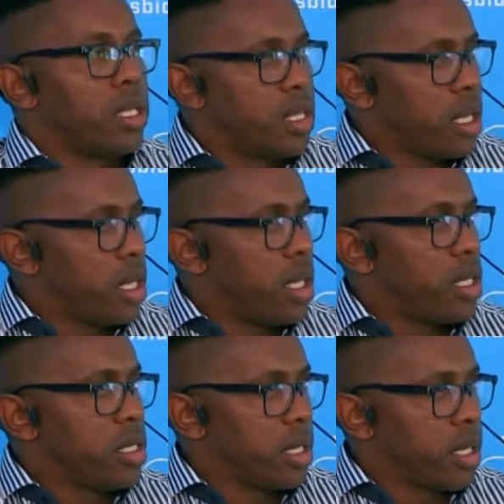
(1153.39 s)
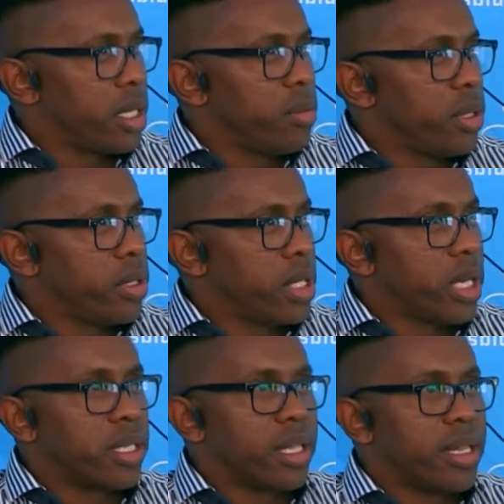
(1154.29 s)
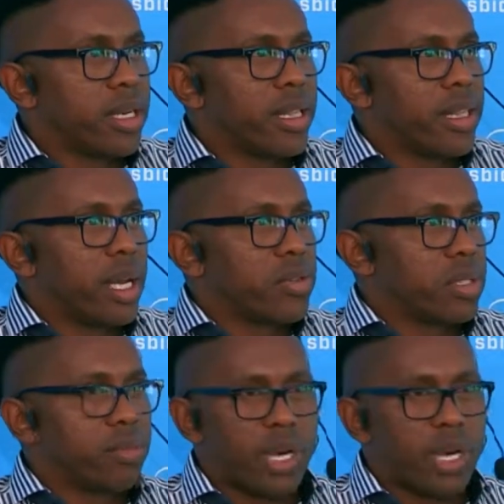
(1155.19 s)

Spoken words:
Saldanha Bay is 103,000